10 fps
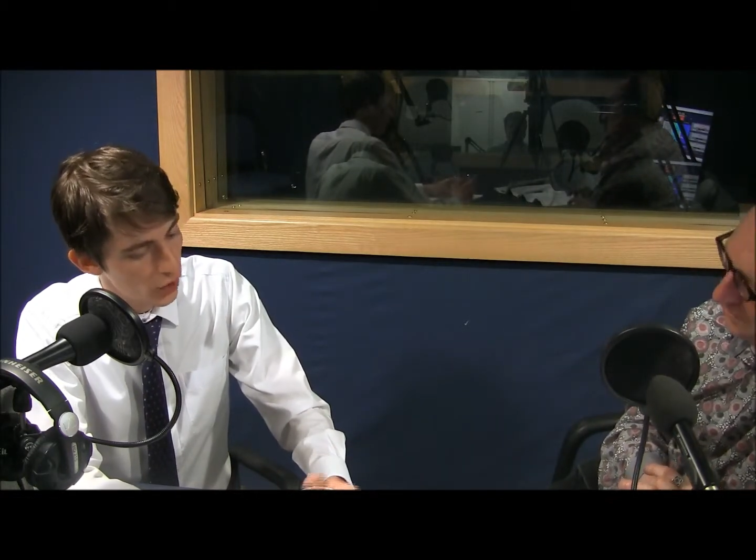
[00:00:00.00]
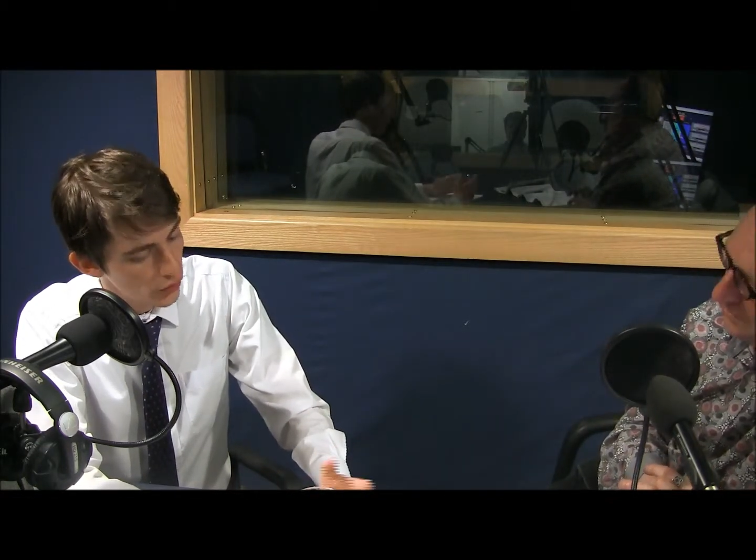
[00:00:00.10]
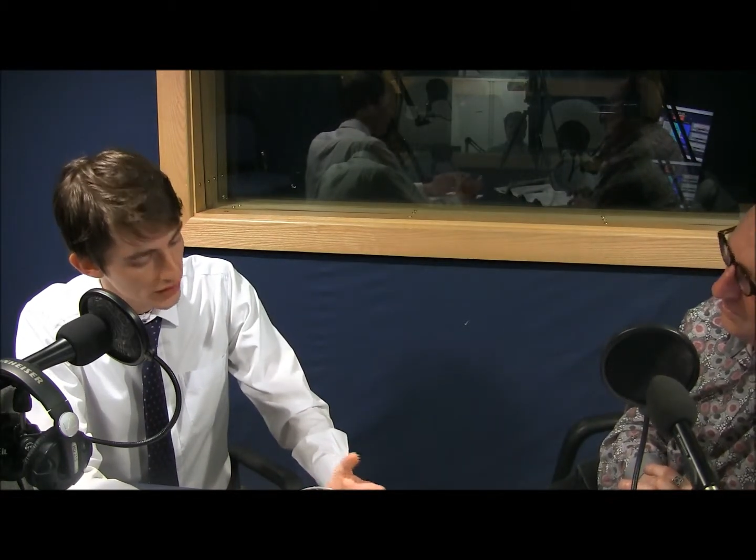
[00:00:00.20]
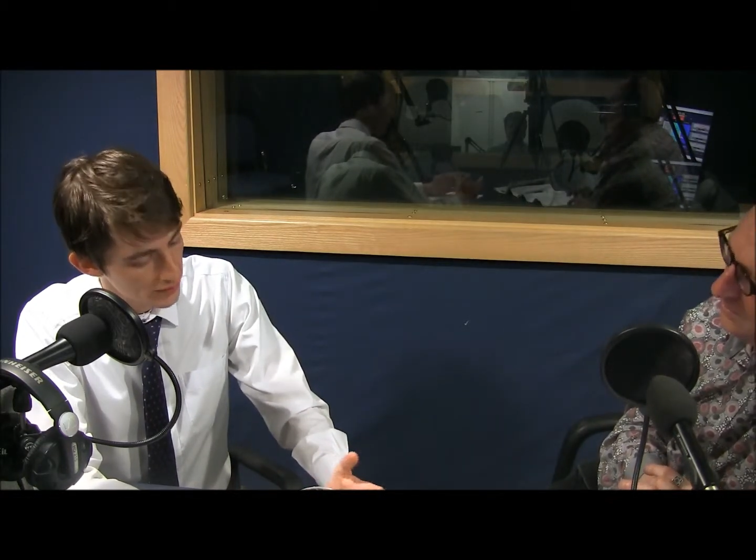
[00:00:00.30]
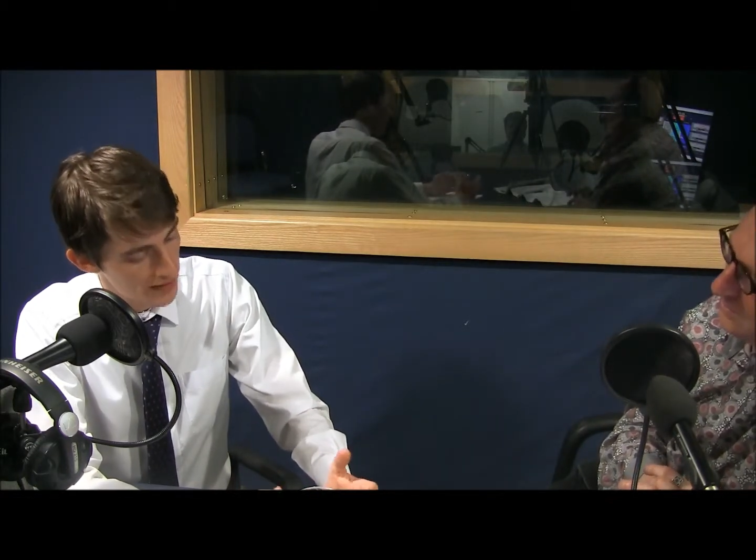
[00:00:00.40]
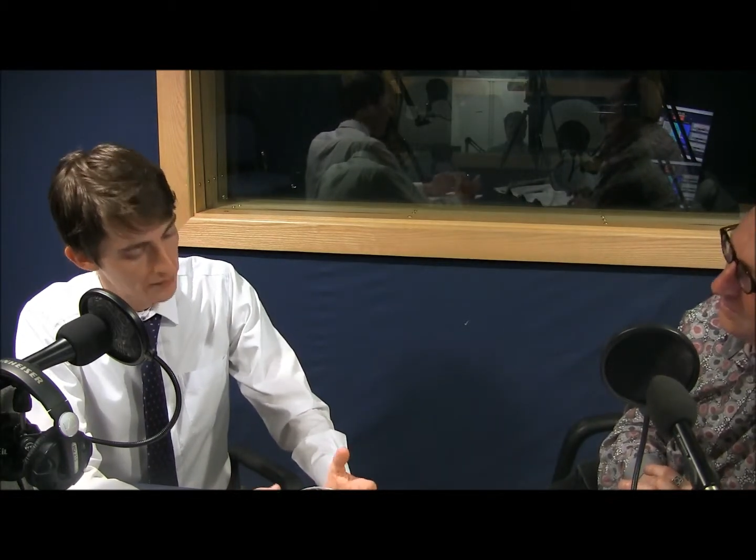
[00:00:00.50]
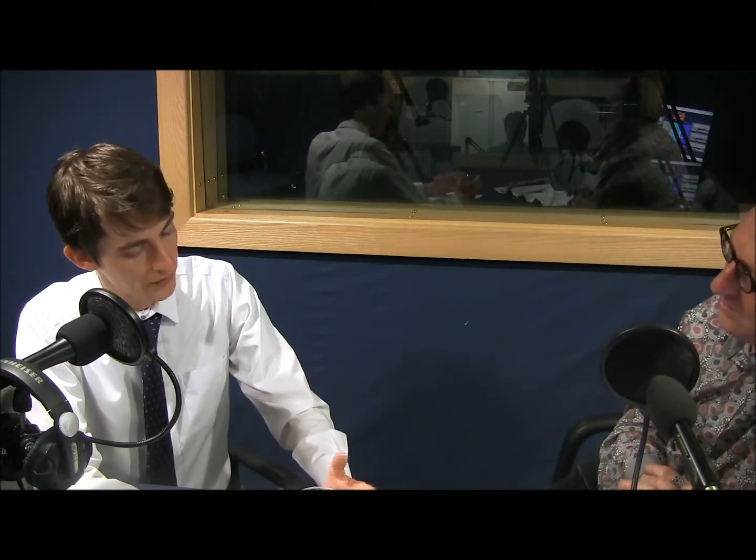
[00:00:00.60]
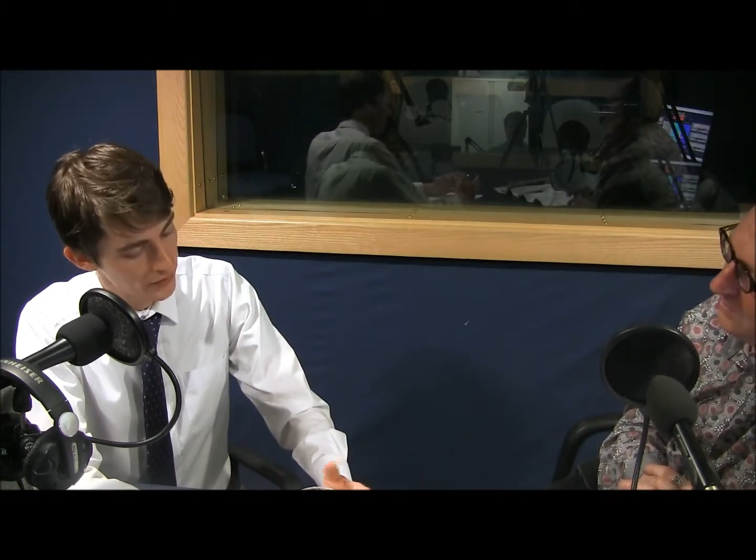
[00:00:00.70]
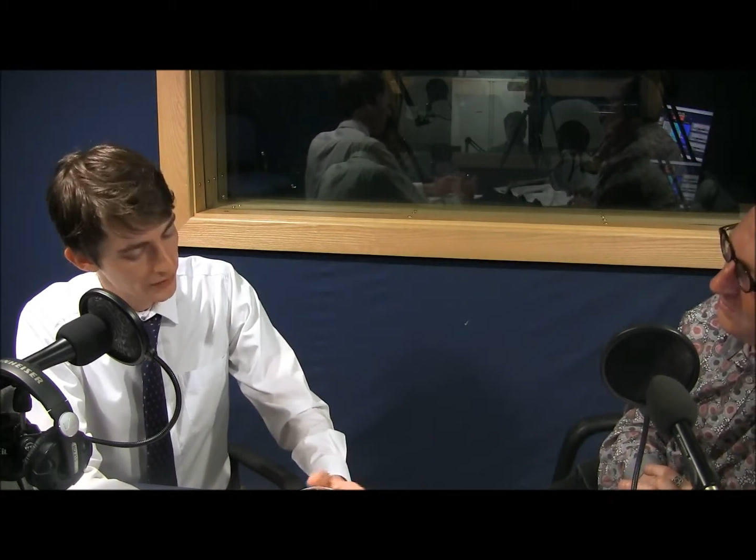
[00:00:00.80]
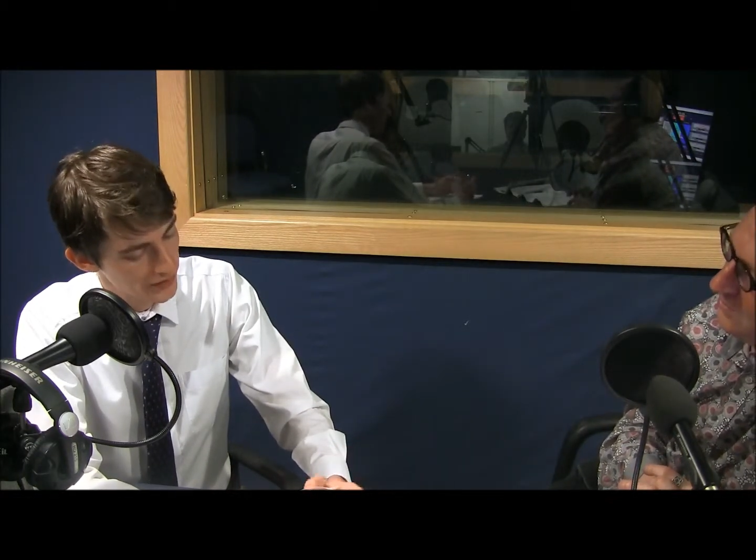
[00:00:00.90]
only
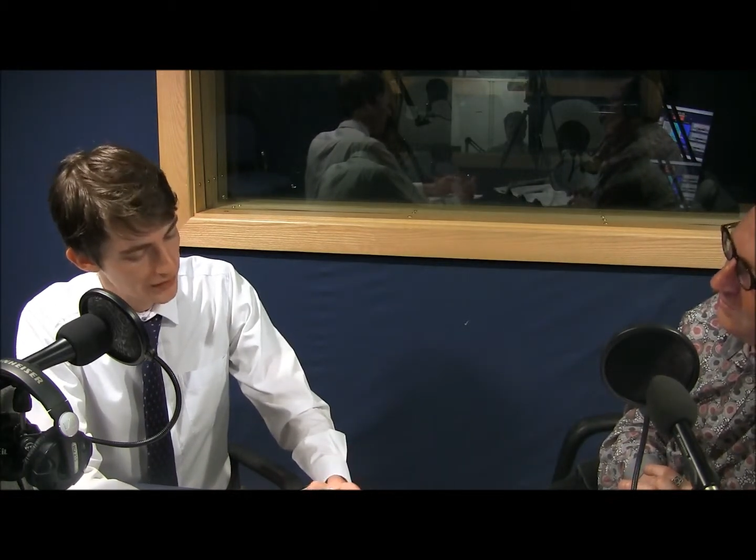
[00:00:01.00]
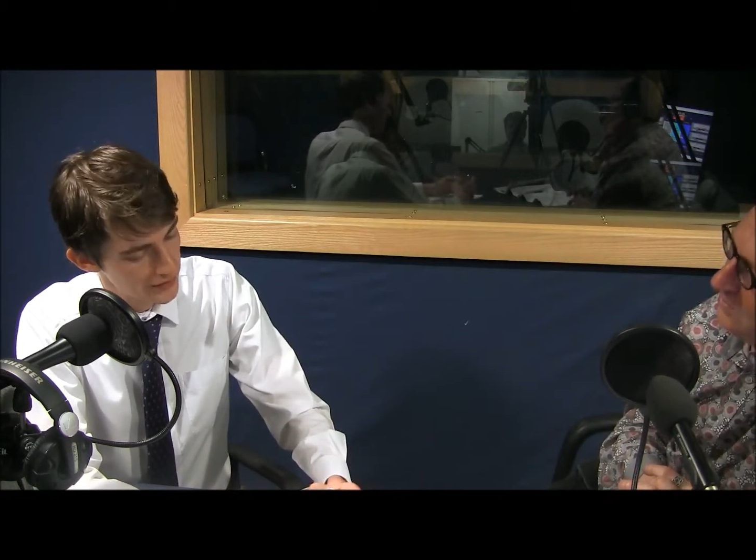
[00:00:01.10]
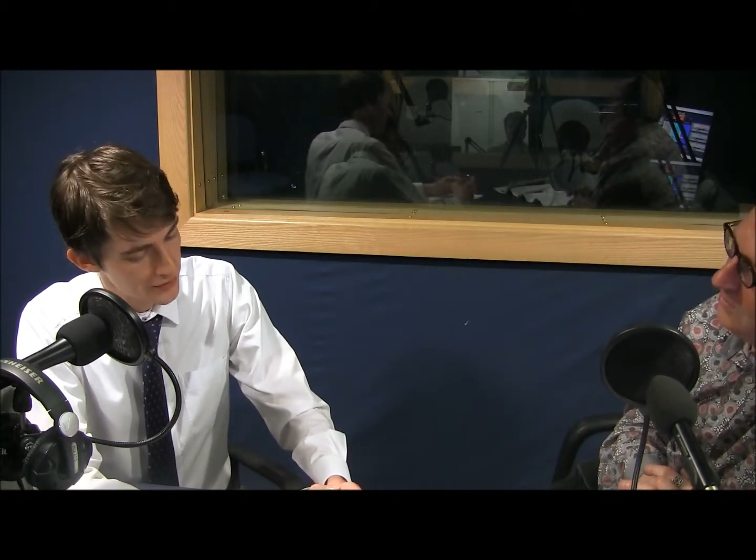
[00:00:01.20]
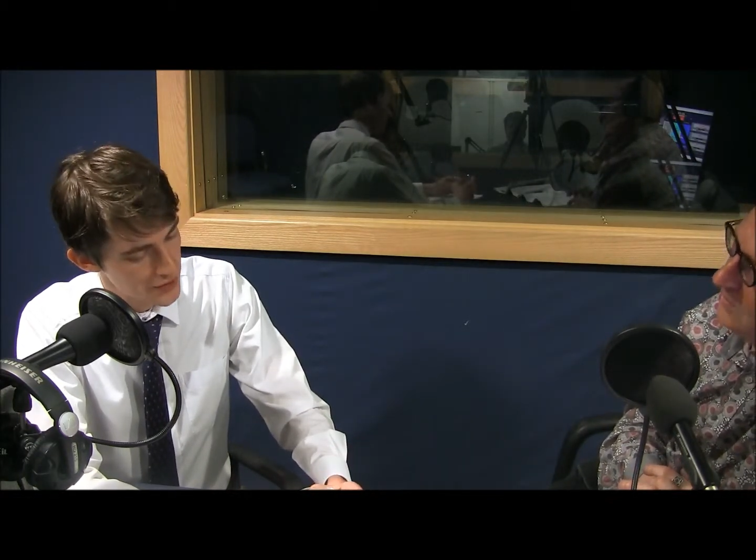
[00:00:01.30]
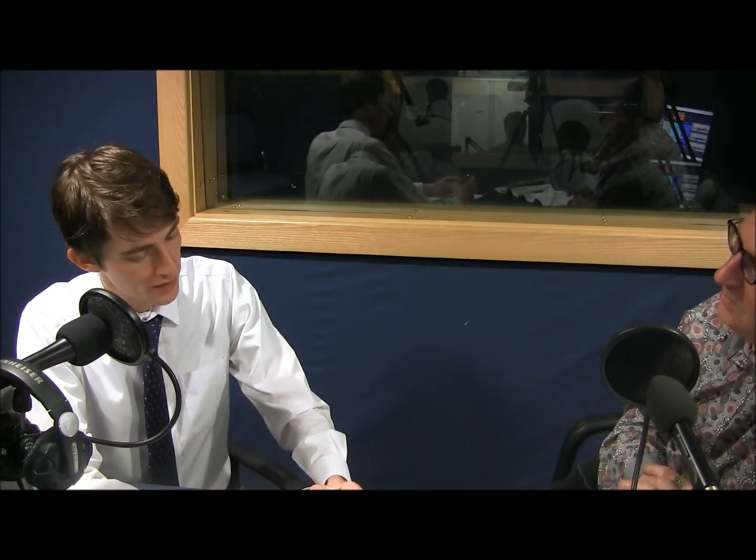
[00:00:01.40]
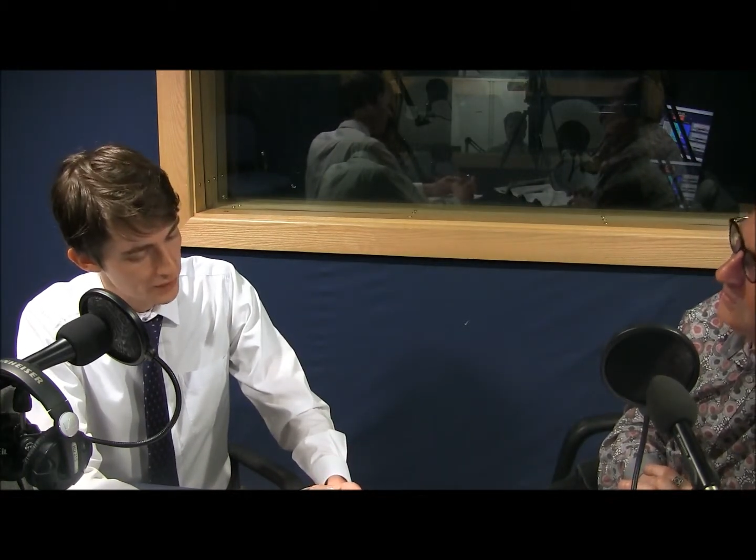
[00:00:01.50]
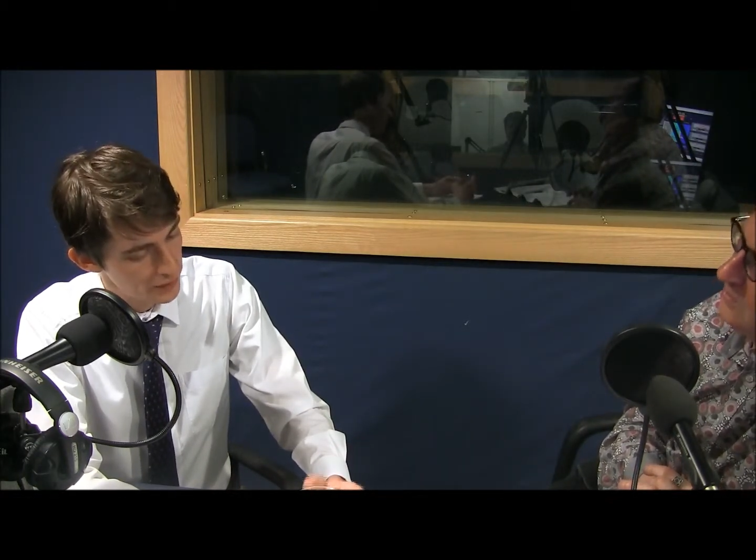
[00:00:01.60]
members are allowed in the chamber.